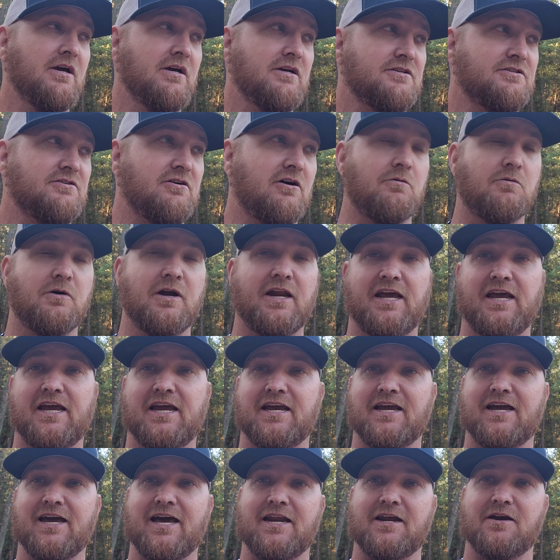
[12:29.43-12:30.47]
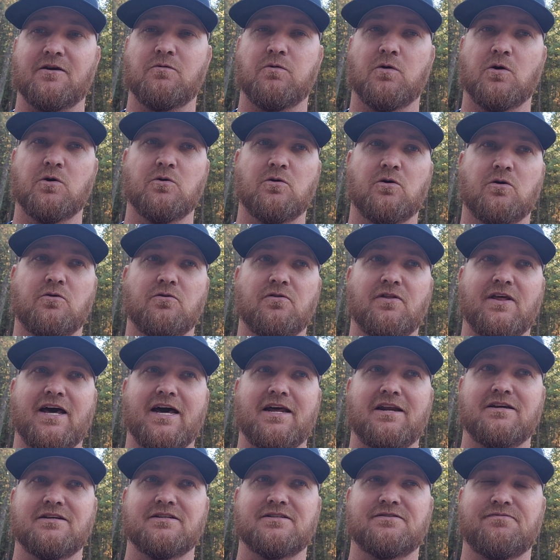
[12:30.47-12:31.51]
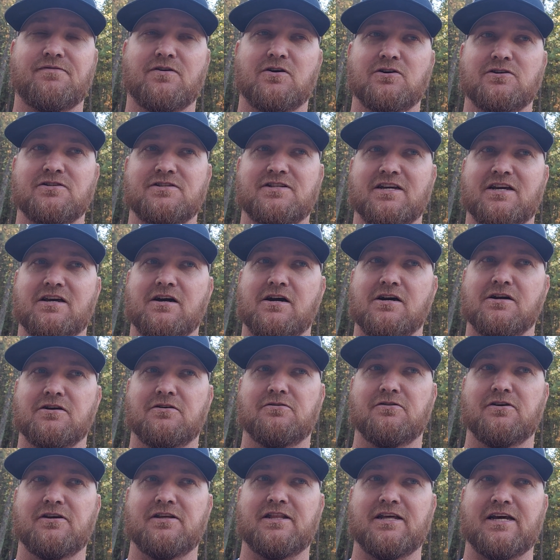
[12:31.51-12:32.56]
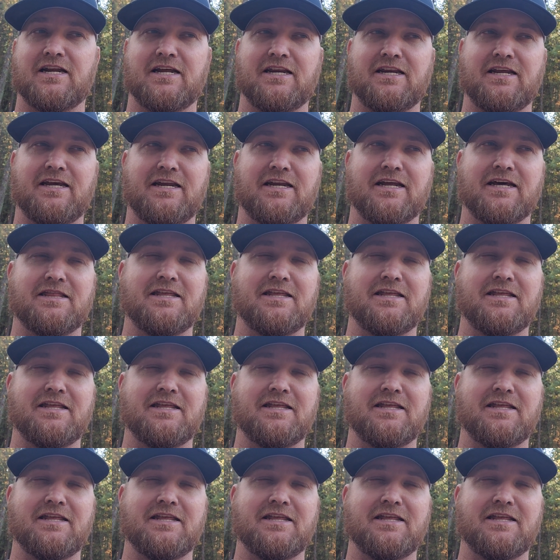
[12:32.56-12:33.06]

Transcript: so I went ahead and got a quote on that as far as the concrete that I need.